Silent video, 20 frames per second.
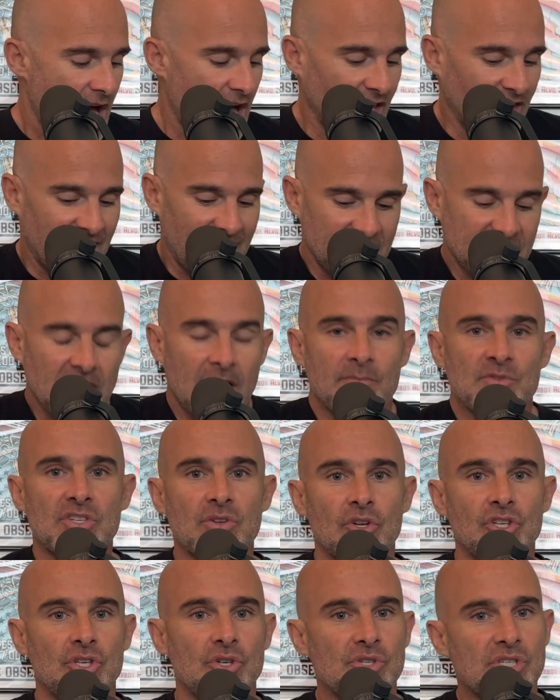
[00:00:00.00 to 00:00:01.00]
A lot of
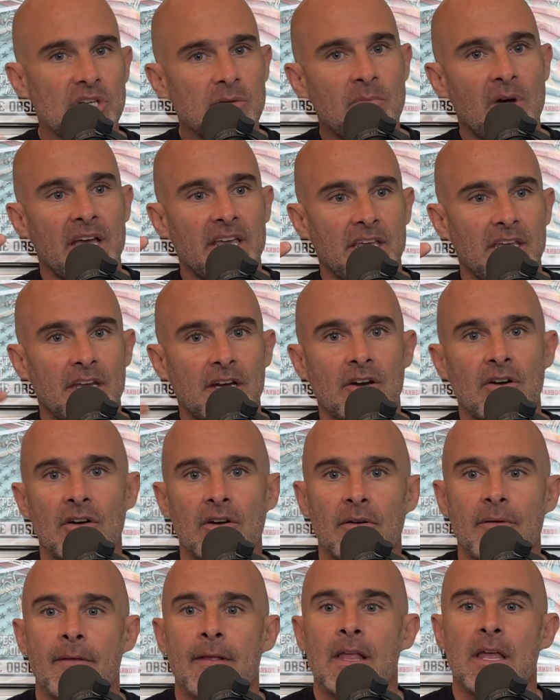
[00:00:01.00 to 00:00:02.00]
times using my
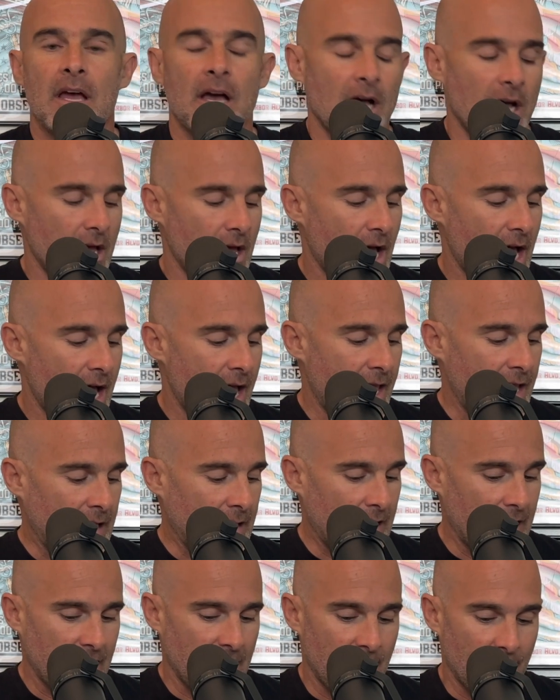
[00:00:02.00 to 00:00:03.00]
ear,
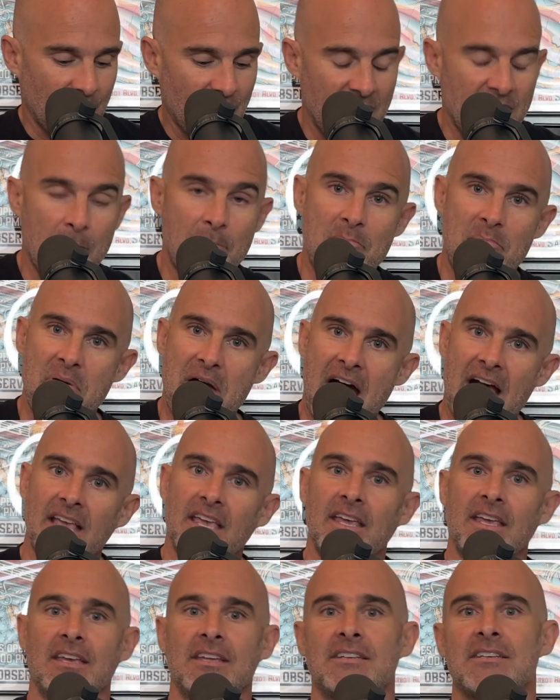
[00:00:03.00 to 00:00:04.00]
I am kind of
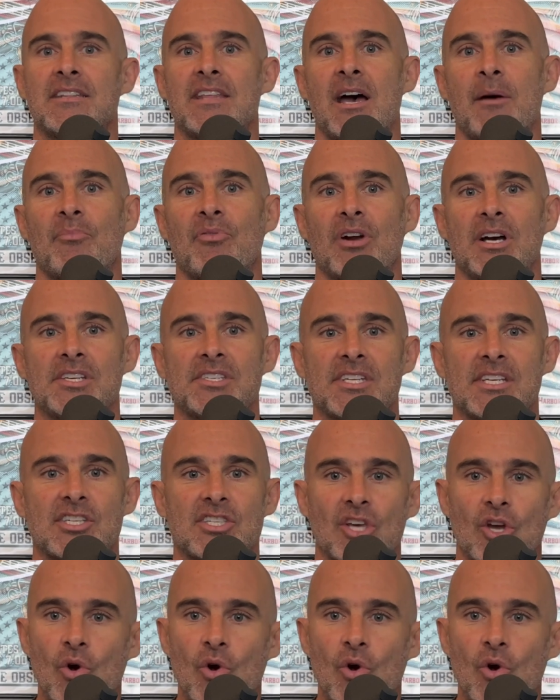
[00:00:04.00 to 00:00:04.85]
backing into that process.